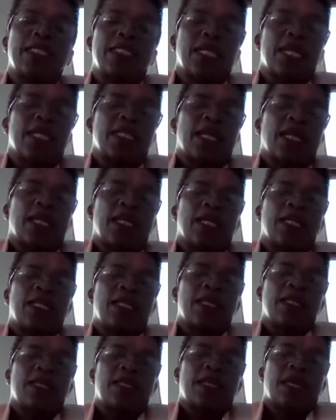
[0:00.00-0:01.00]
say
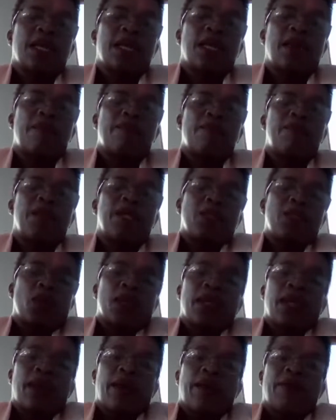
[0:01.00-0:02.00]
they
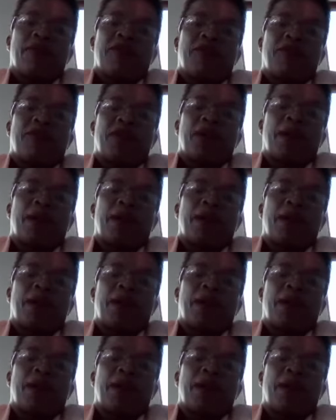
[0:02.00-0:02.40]
don't have